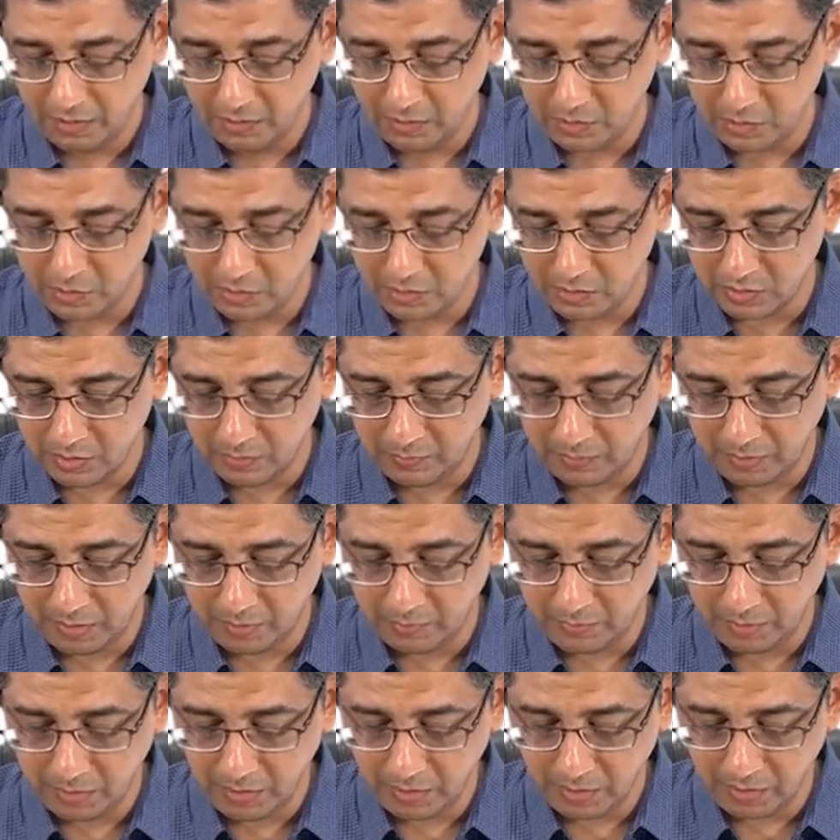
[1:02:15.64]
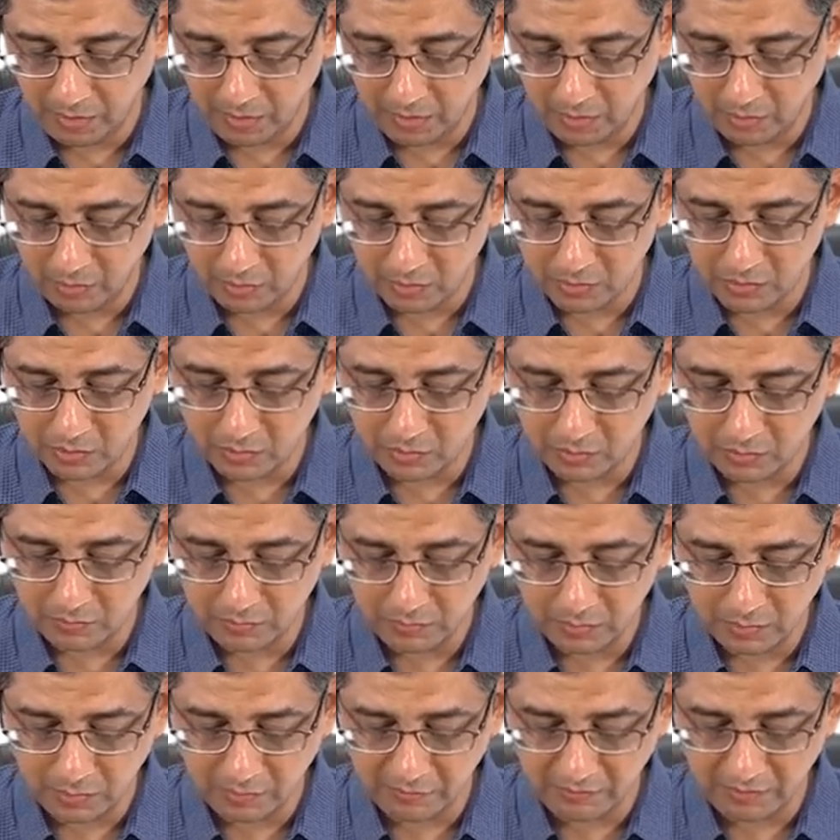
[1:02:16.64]
This is the pulmonary artery also.
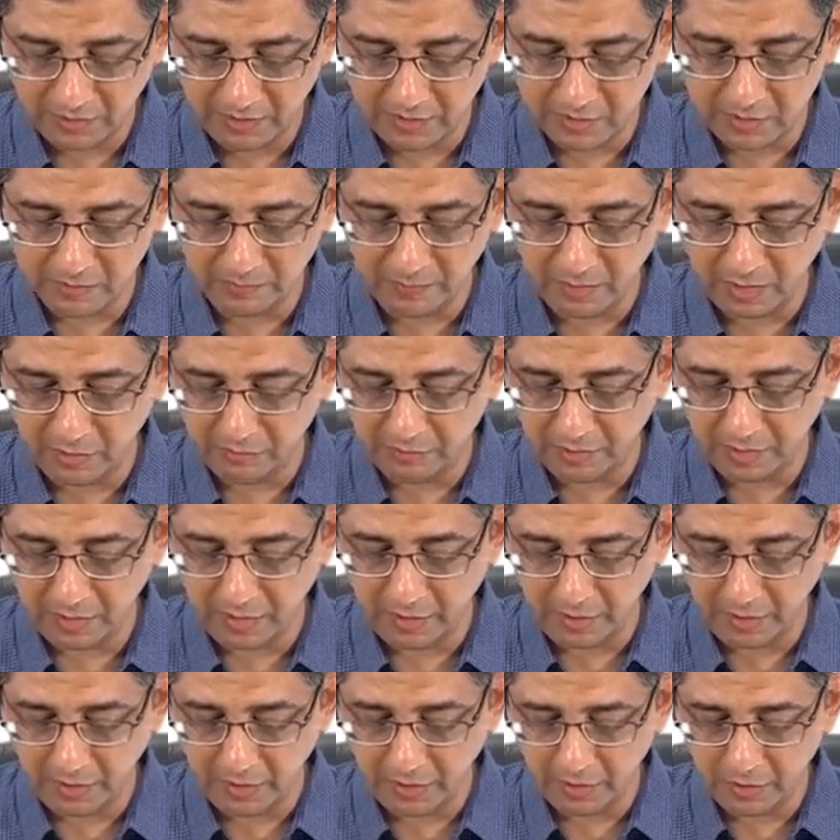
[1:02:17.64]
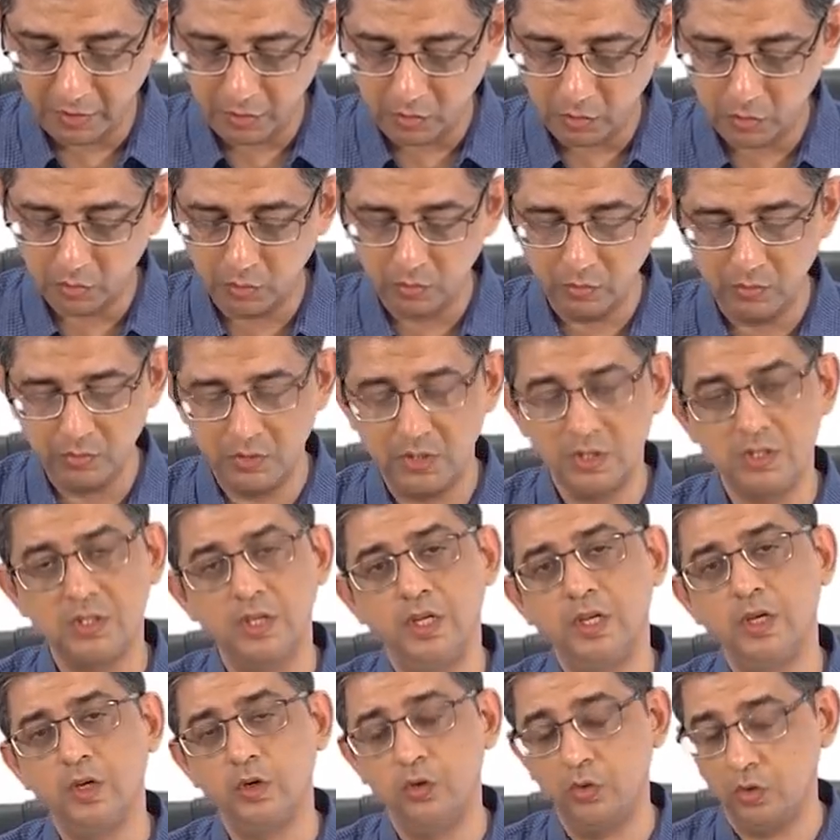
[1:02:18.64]
So it's bifurcating into two just
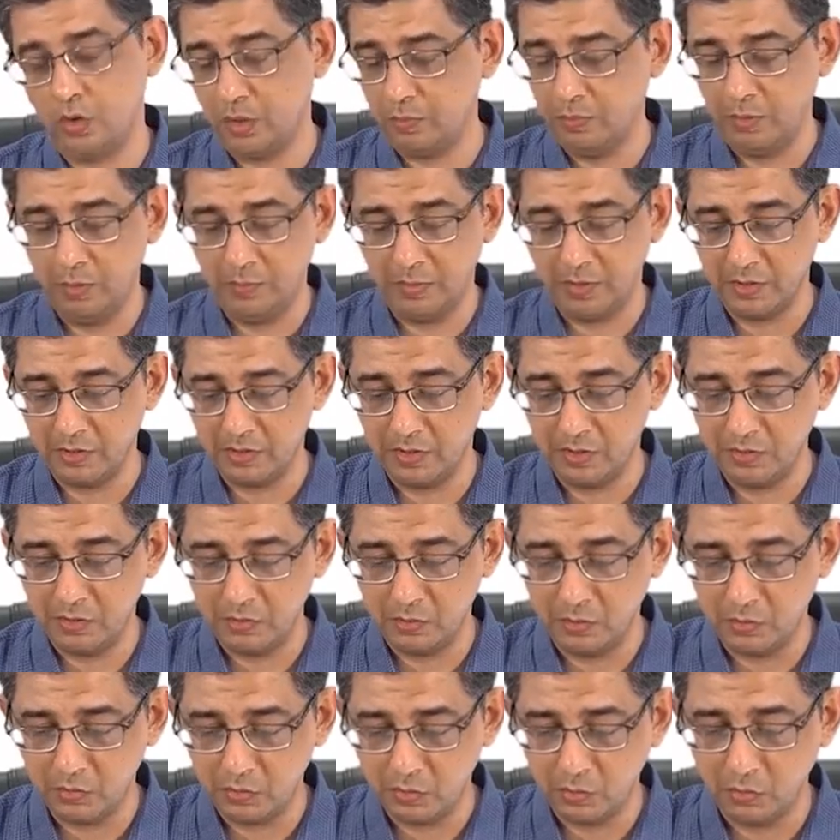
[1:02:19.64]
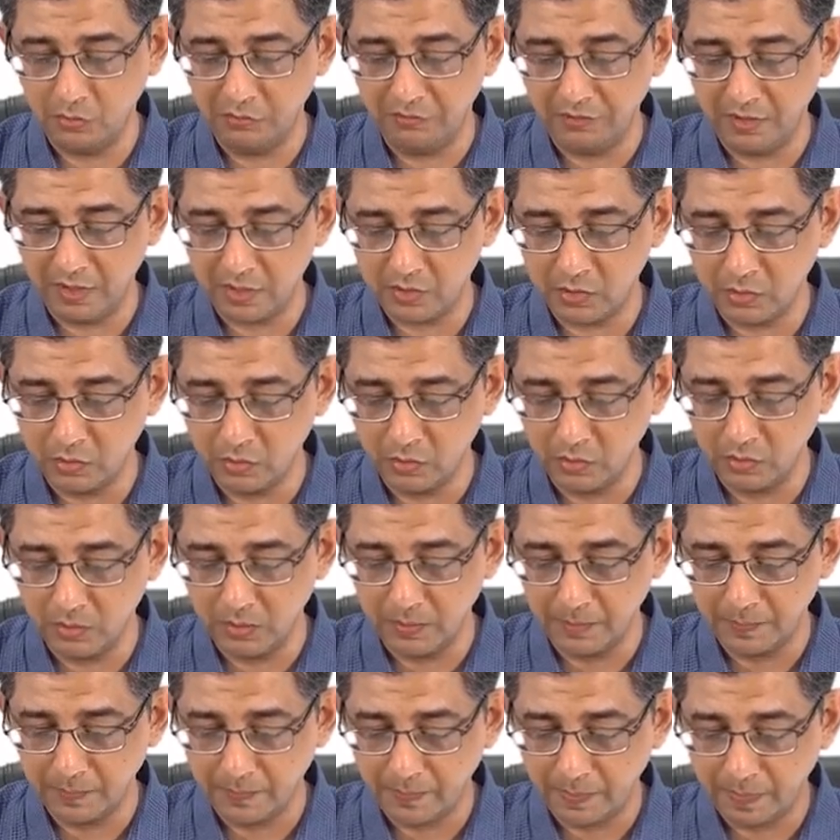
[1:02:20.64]
like a normal person. So far so
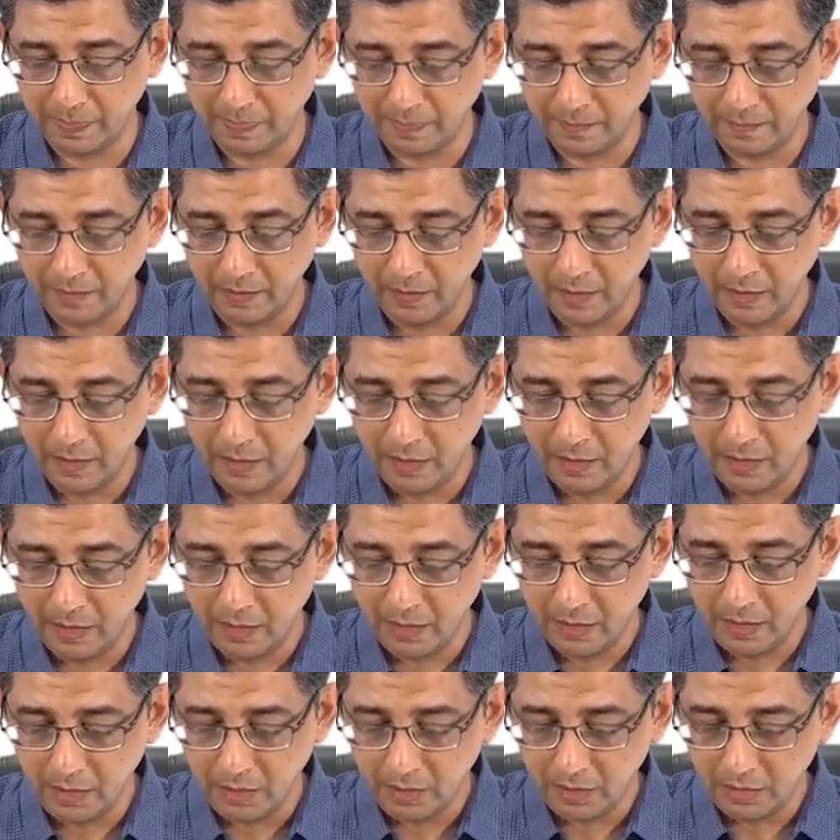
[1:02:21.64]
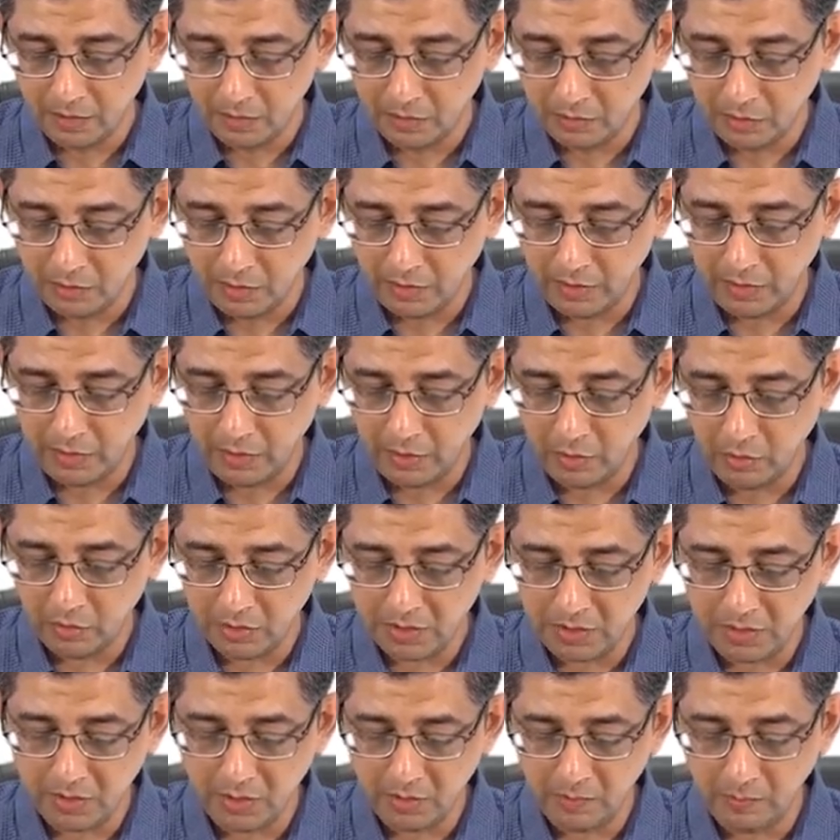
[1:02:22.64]
good. The
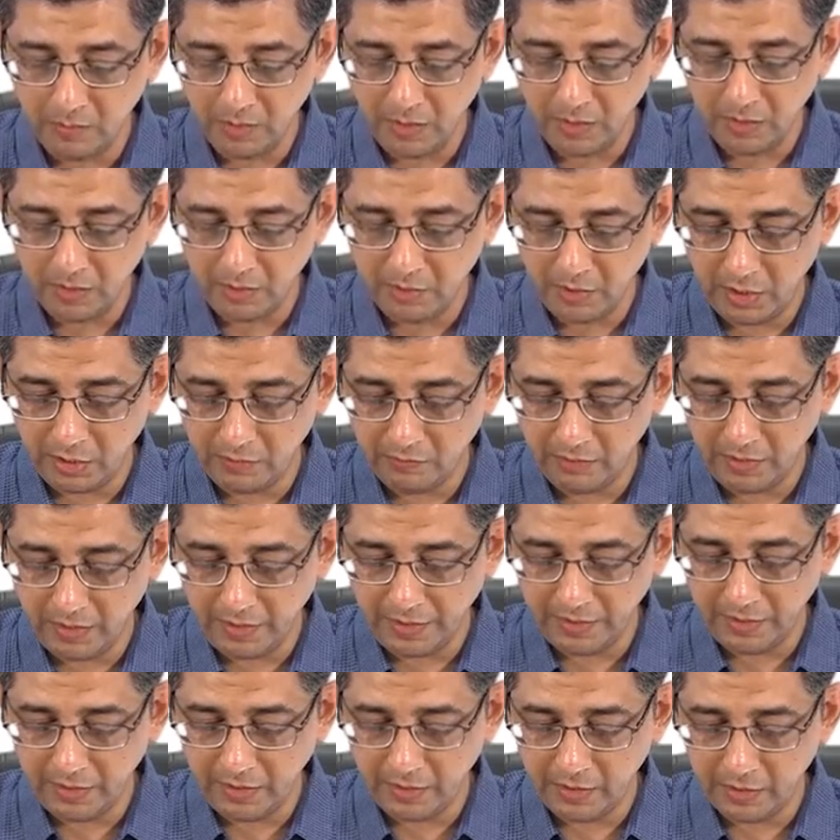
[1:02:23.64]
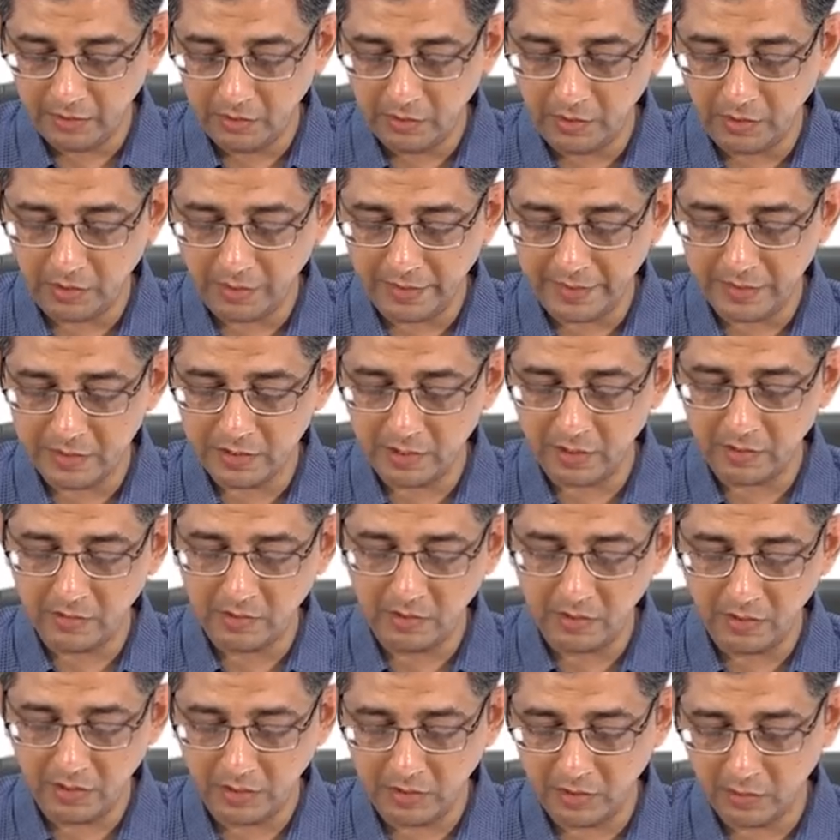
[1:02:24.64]
deoxygenated blood that will enter in the right side of
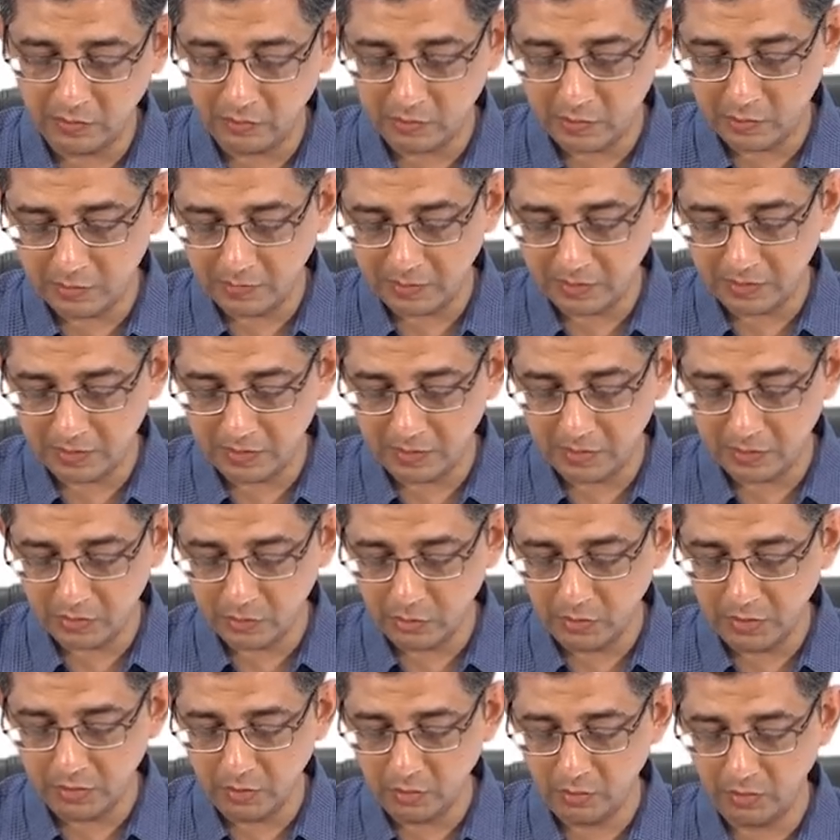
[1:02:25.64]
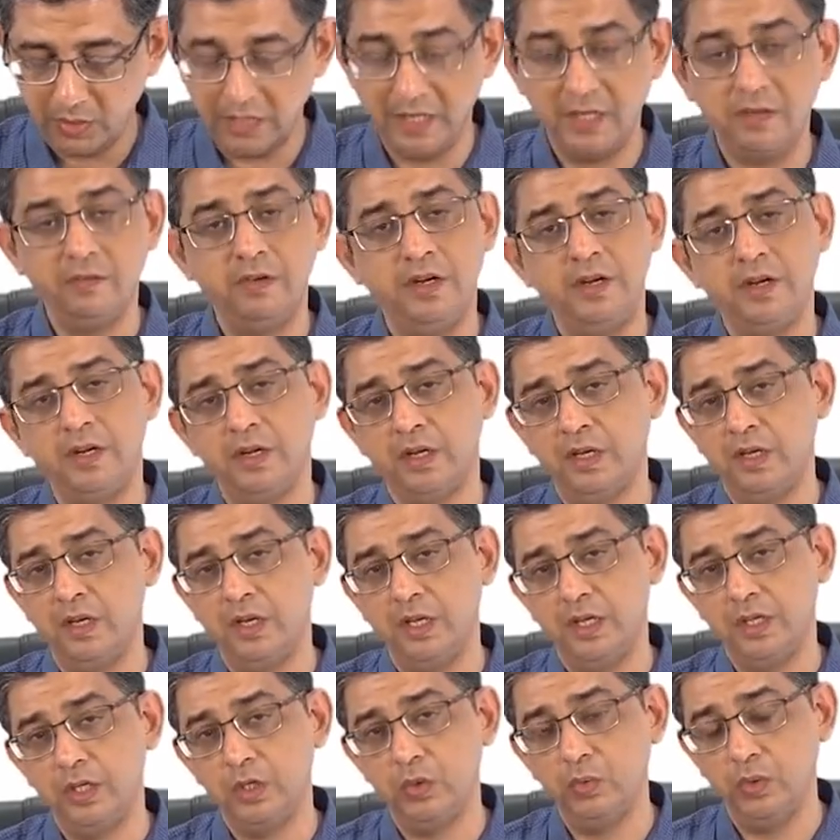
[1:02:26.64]
the heart of this person is going to right ventricle
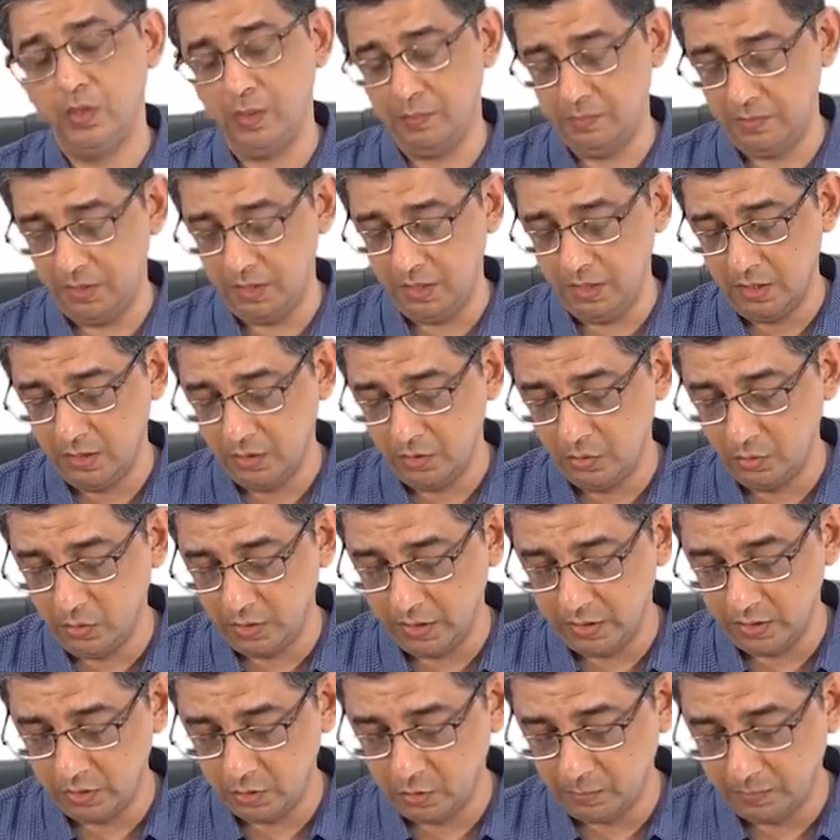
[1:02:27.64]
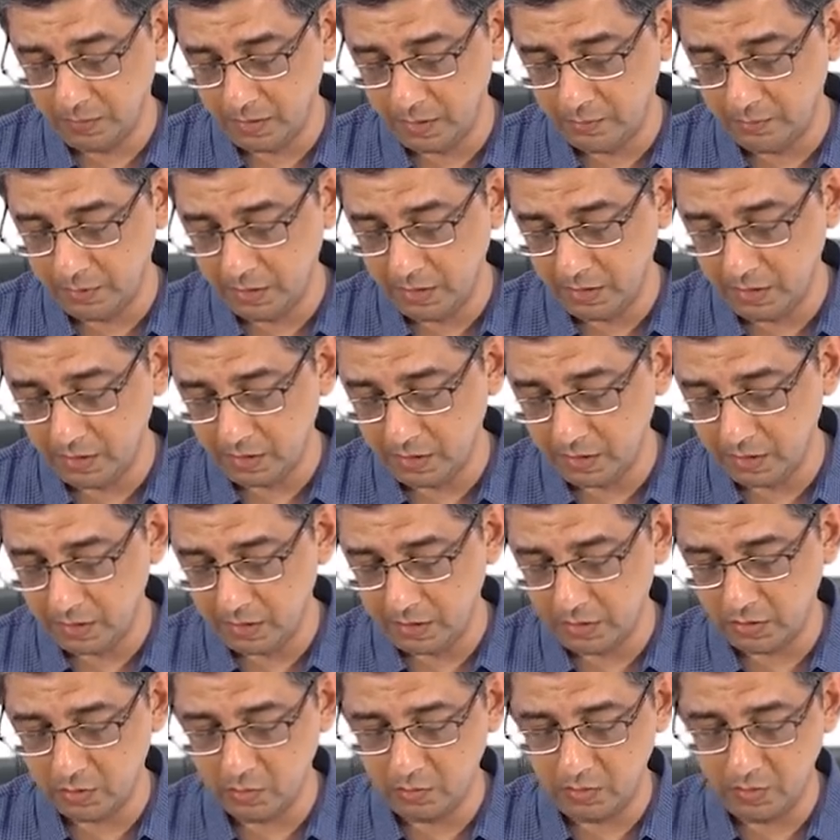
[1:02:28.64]
like you and me, going into pulmonary artery
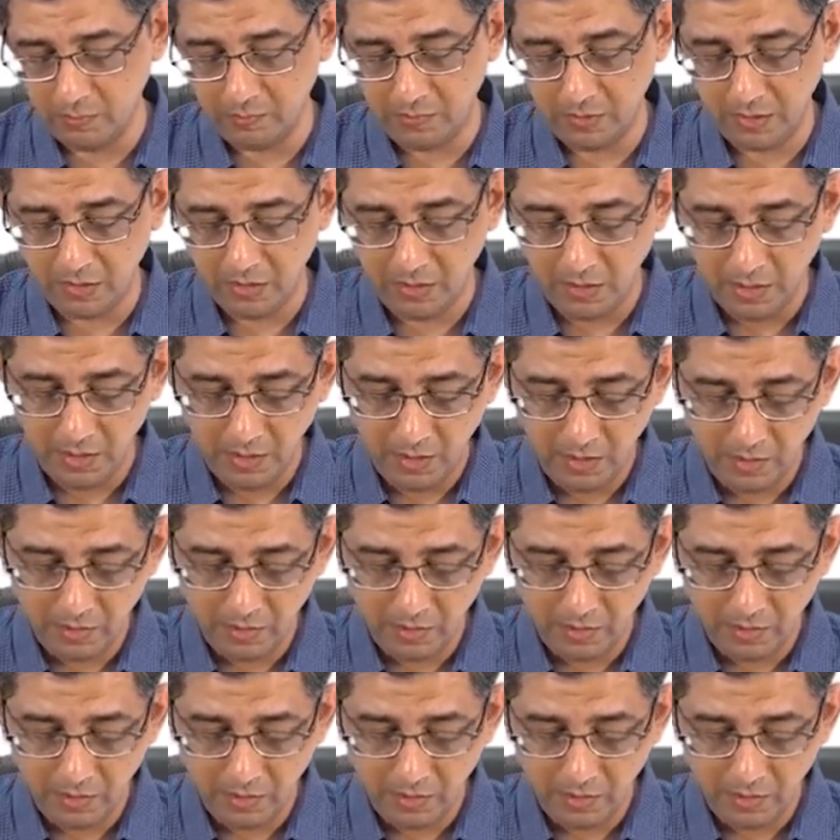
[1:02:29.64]
like you and me,